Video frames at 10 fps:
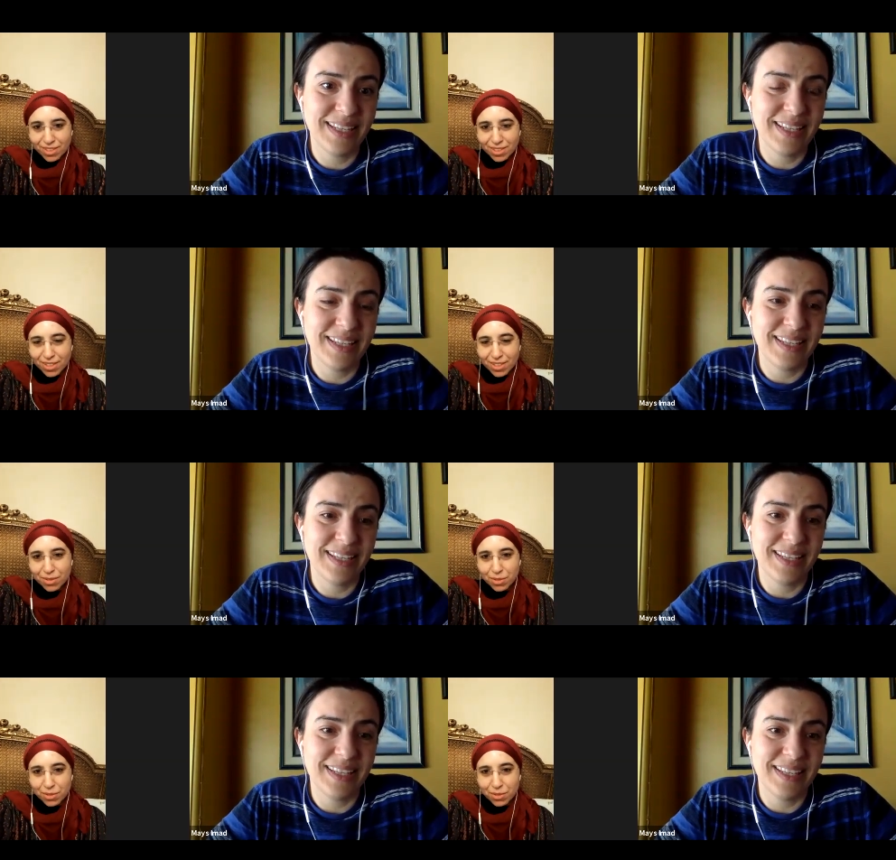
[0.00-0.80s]
Speaker 1: Thank you
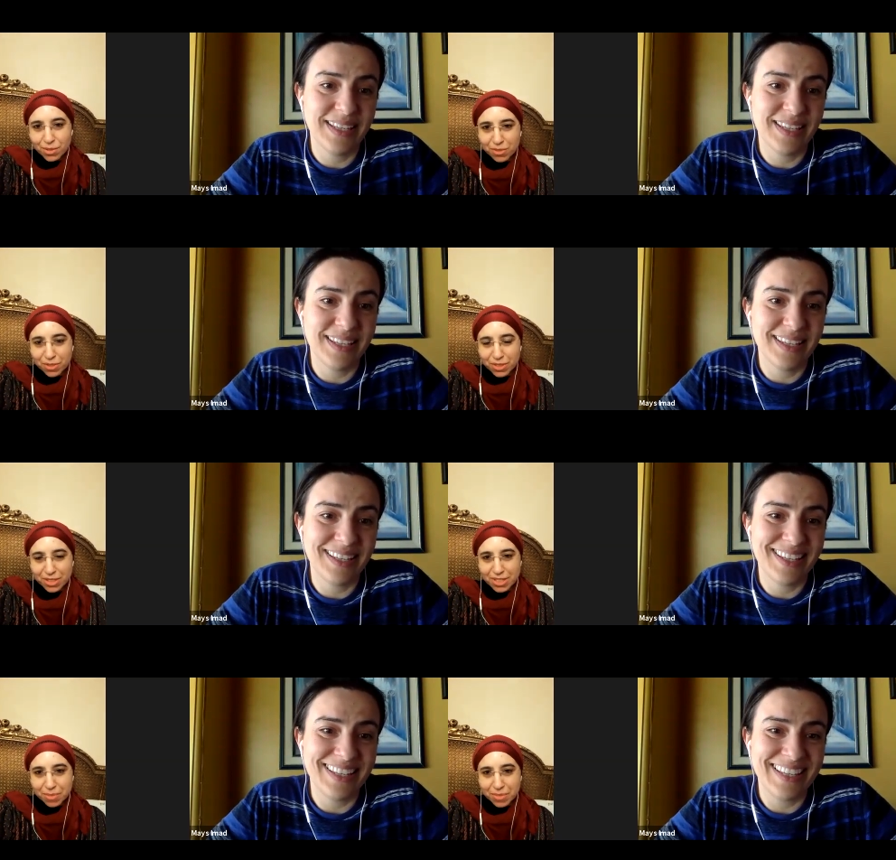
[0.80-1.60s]
so much for
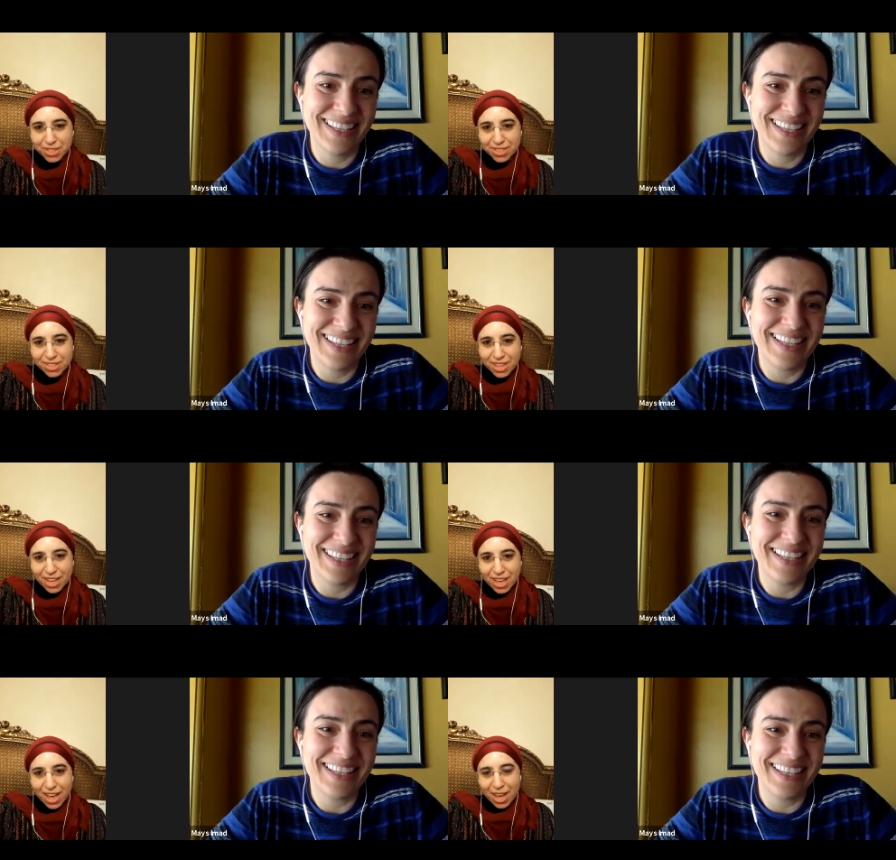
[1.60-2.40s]
this, Mays.
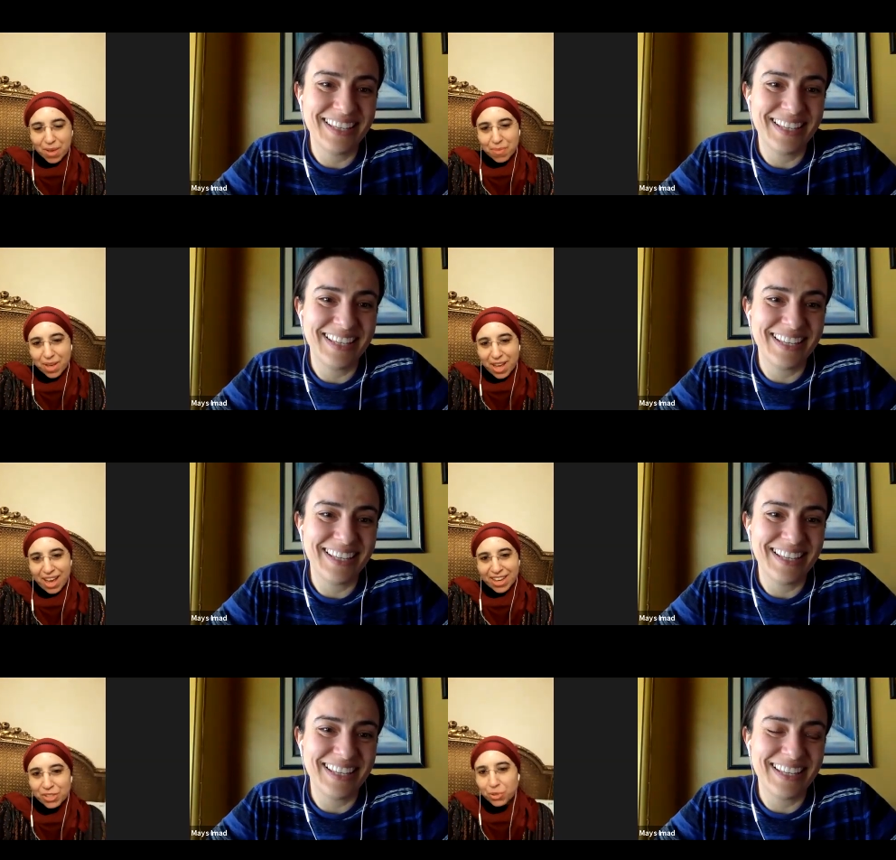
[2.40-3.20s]
Um,
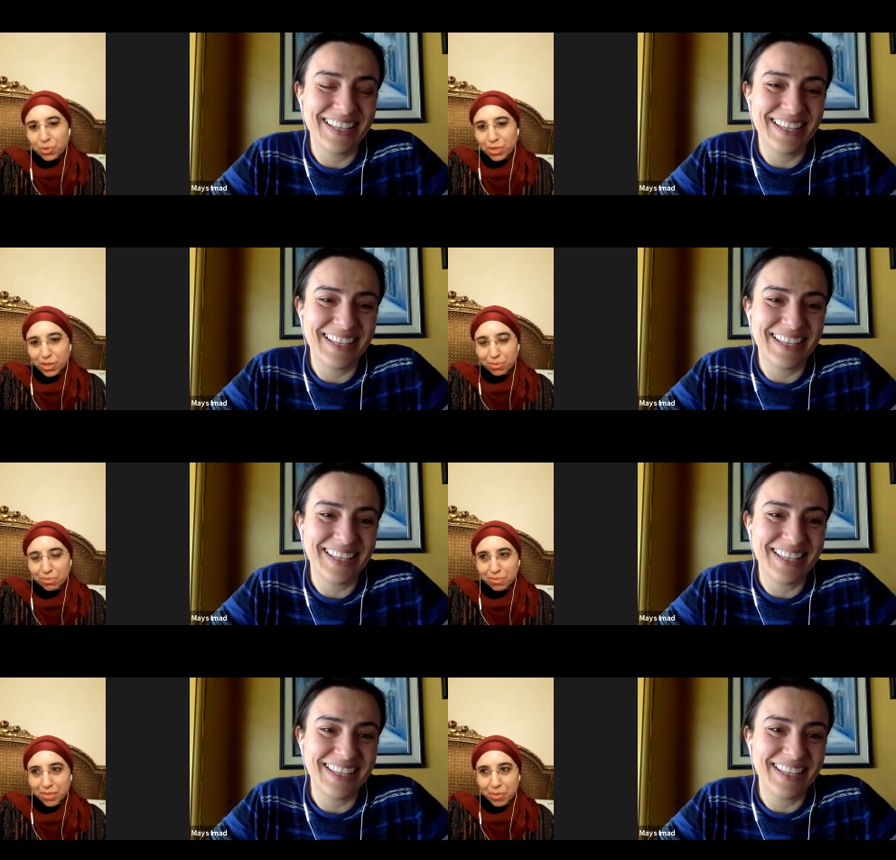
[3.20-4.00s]
I, you were
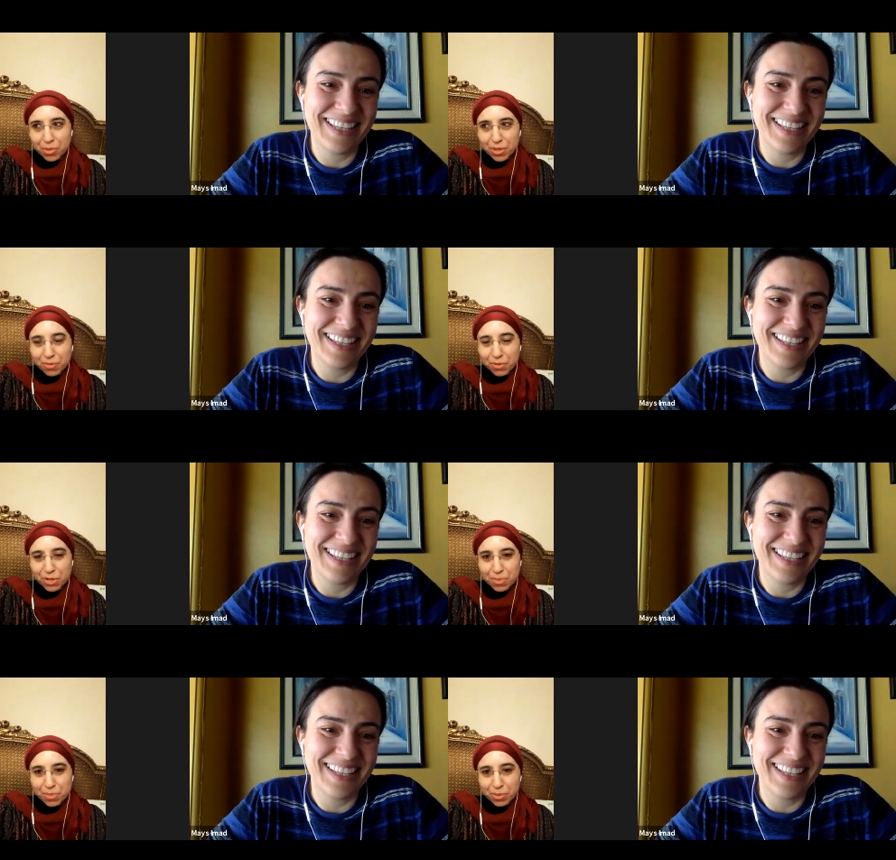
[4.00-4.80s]
maybe one of the
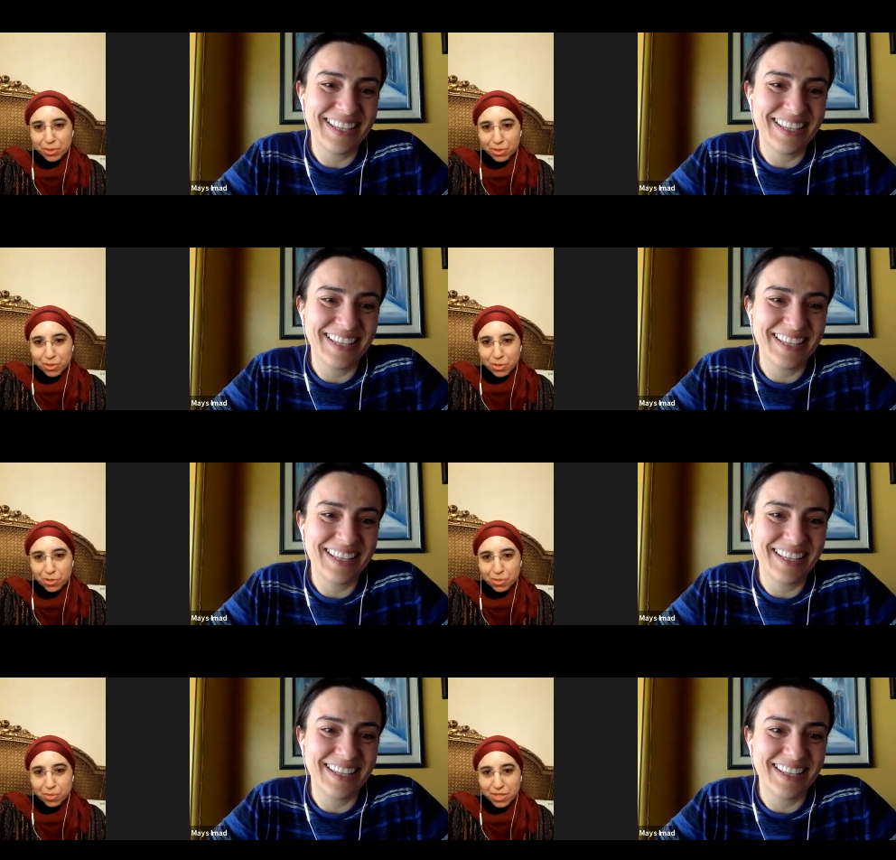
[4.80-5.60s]
first people to
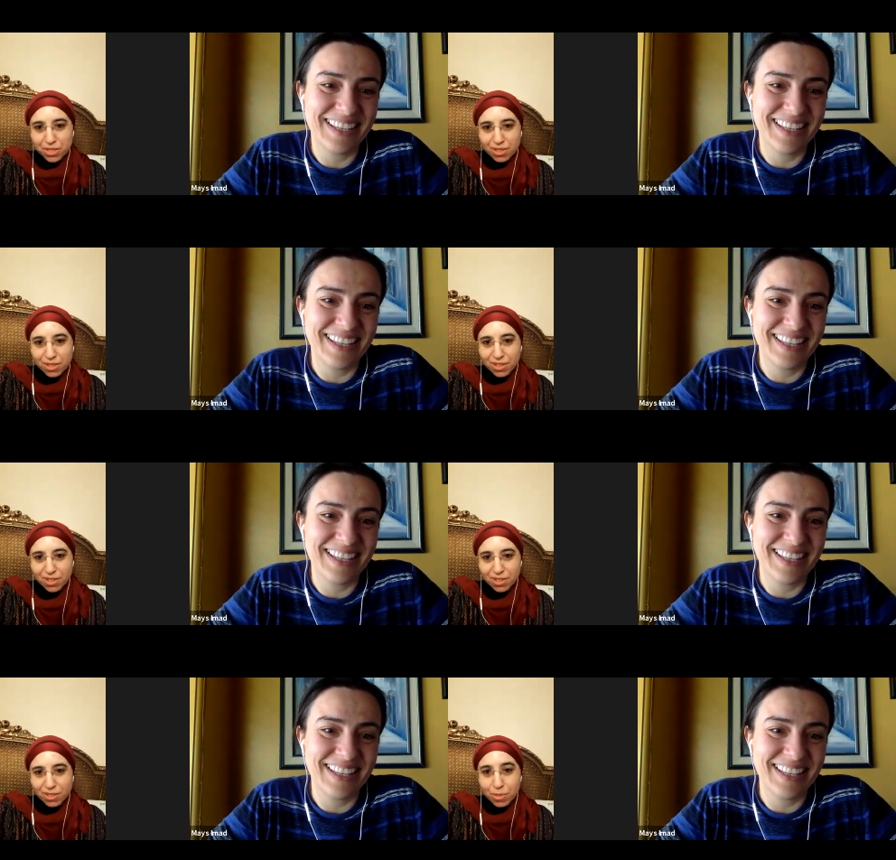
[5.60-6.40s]
introduce me to
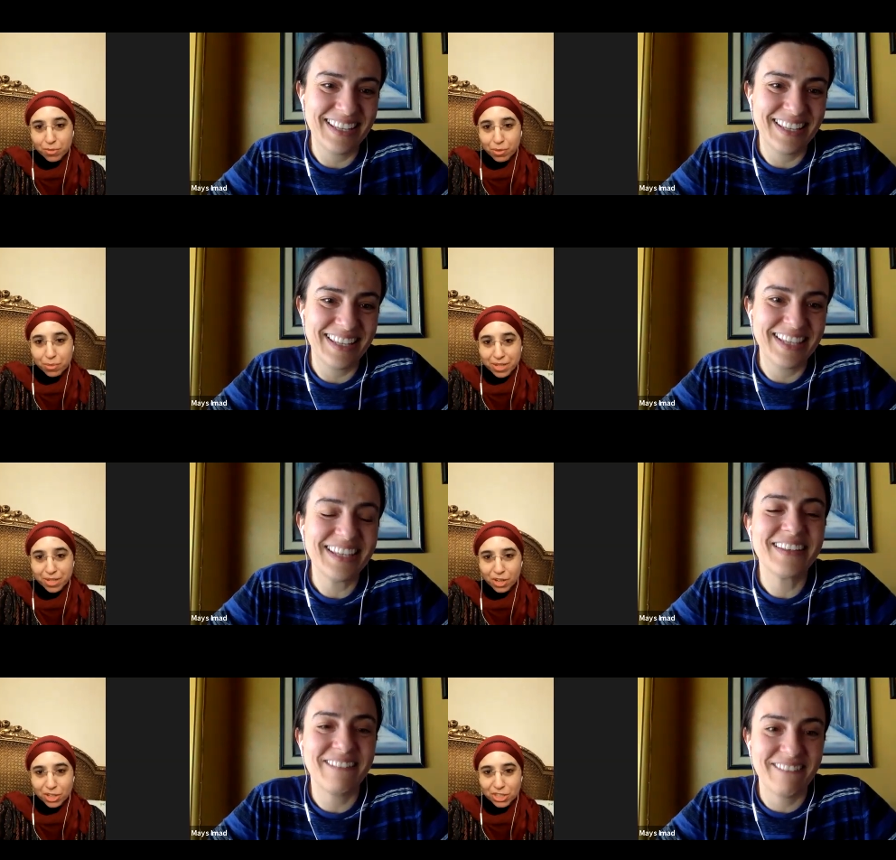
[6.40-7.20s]
trauma informed
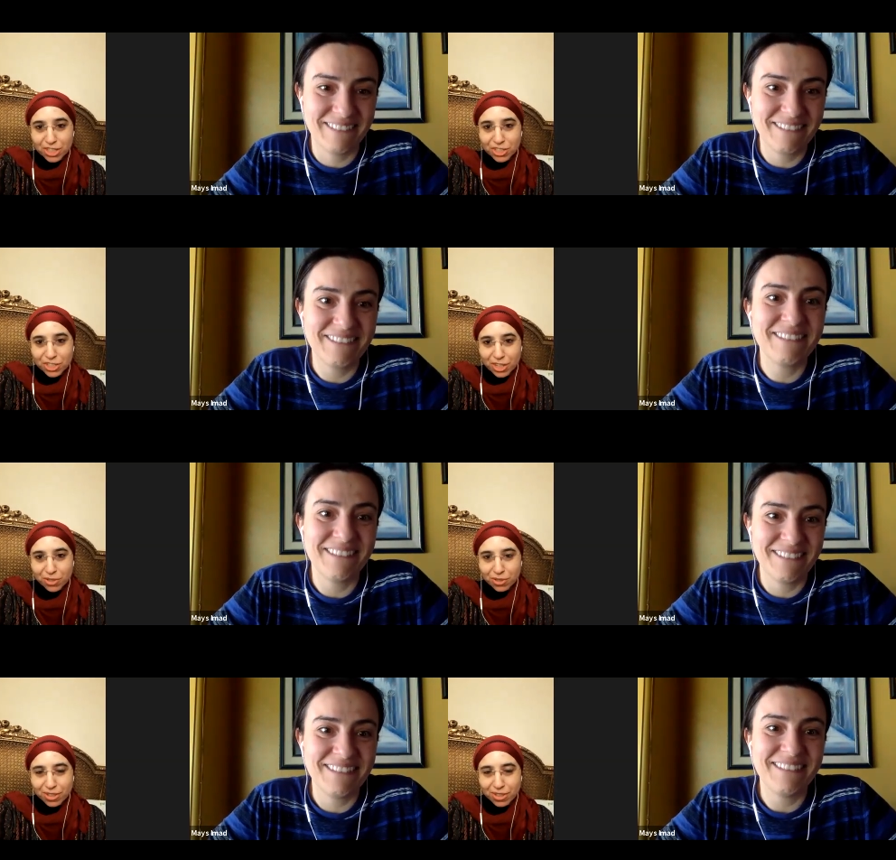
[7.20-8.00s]
pedagogy in
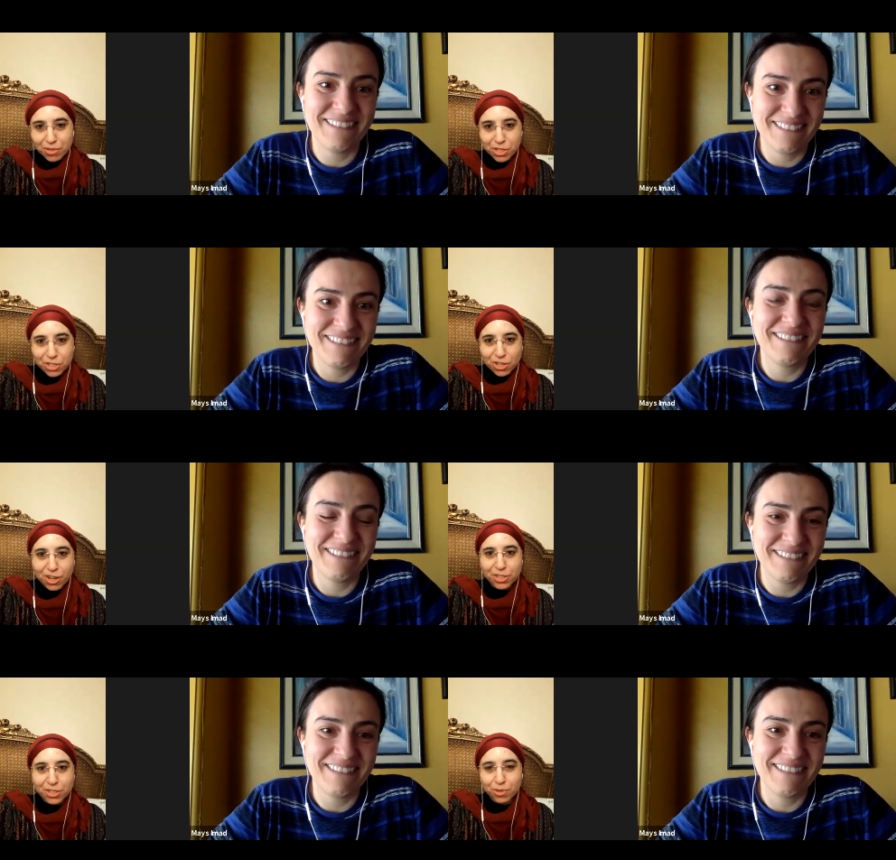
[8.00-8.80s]
general, and I was just
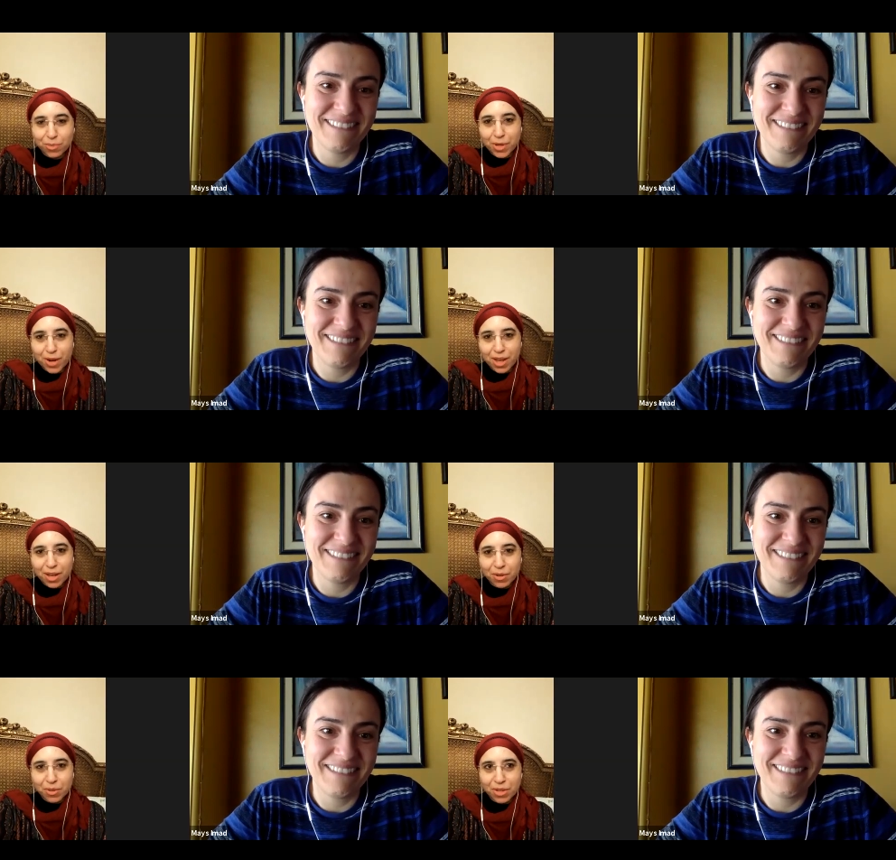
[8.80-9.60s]
talking to you about
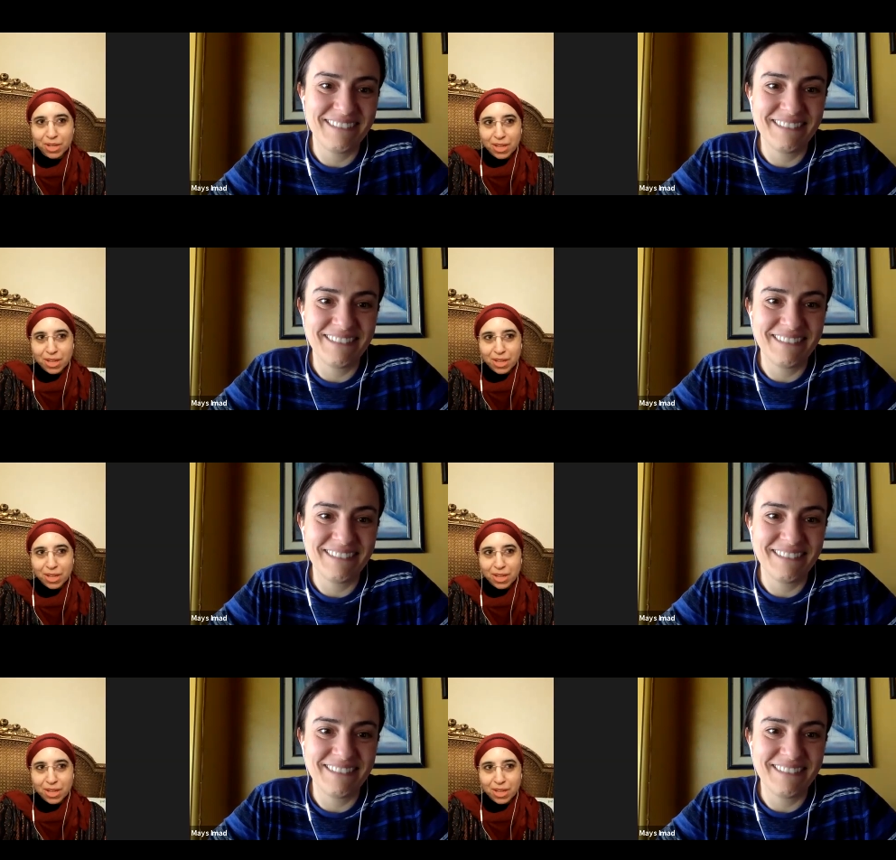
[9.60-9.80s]
how